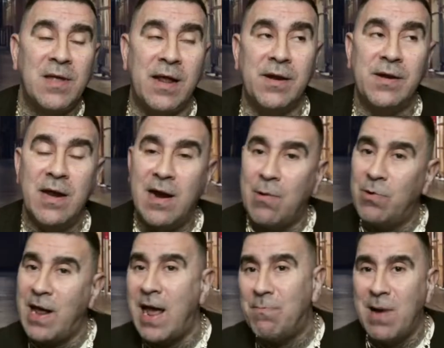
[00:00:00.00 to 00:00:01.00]
And in there I
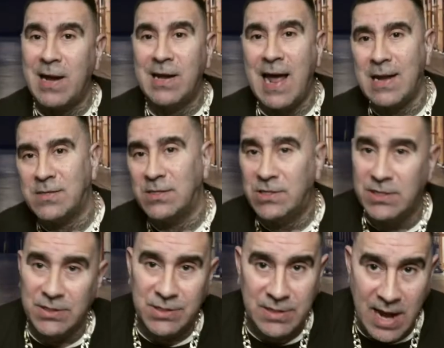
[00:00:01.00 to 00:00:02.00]
would have my gats and
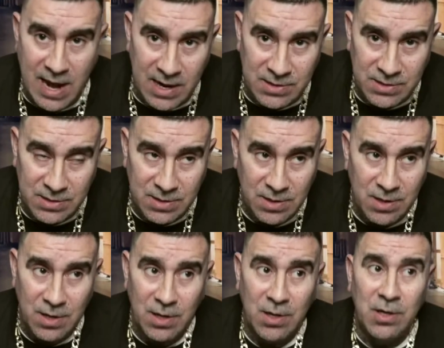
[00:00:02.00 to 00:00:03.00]
shit stashed.
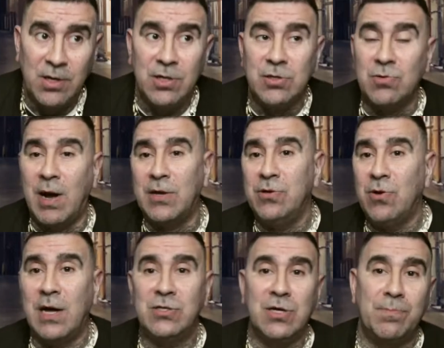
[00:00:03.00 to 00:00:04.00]
So
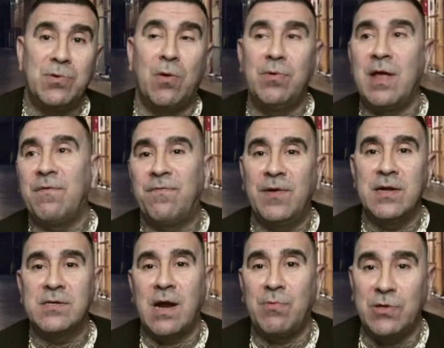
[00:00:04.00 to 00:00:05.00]
I jumped over that
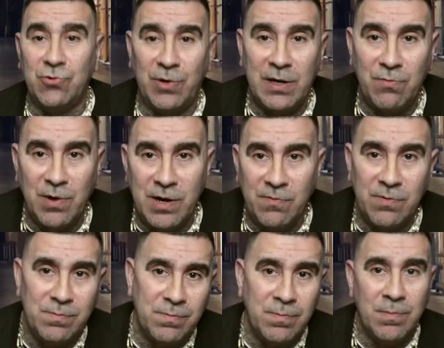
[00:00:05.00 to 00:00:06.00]
fence, I retrieved one of
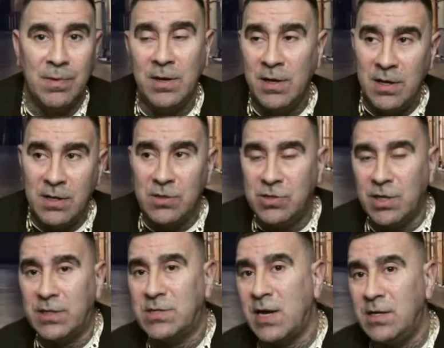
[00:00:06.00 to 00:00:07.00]
them,
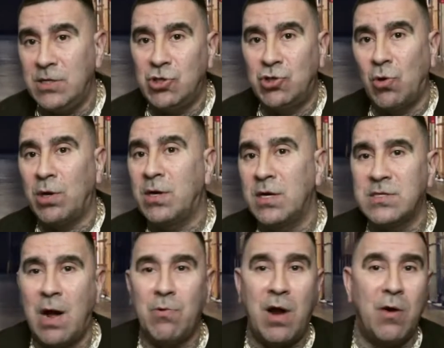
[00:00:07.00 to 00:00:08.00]
taking these shortcuts.
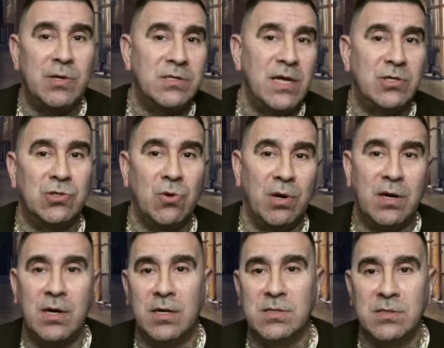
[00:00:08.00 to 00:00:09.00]
I would always take
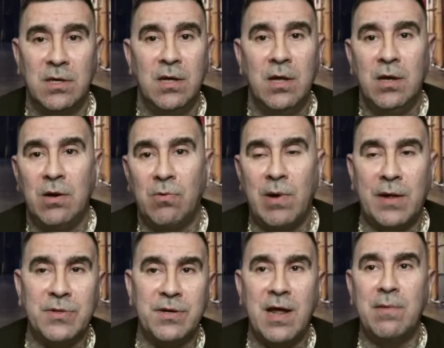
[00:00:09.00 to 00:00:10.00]
shortcuts
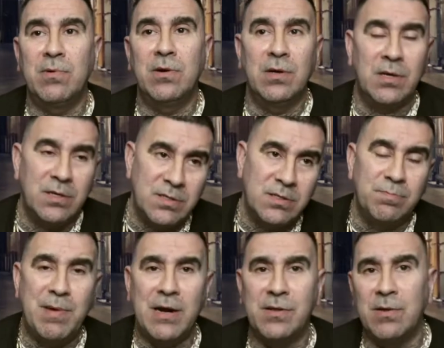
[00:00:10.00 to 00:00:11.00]
around the neighborhood because it's
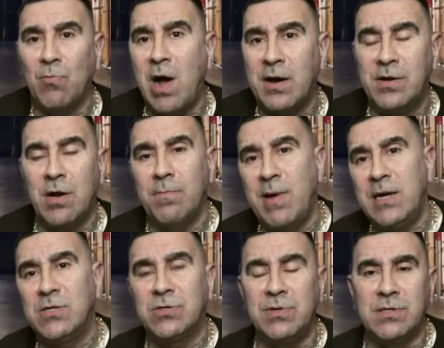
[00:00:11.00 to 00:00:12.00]
better than walking on
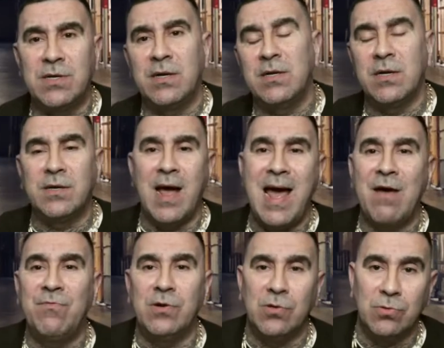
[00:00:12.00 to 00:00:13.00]
main streets and the
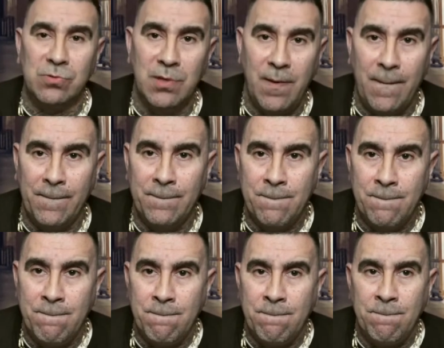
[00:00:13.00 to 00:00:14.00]
avenue
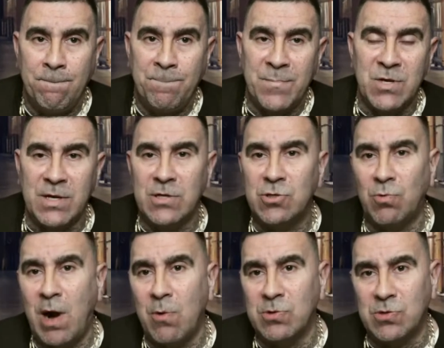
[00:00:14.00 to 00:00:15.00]
to get to
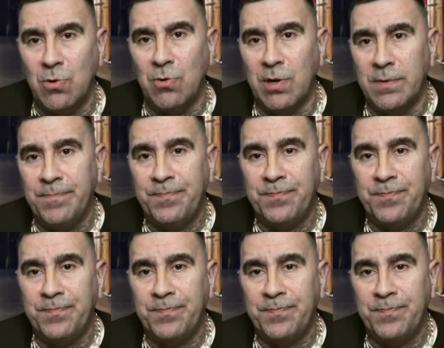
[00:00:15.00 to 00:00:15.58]
where I was going.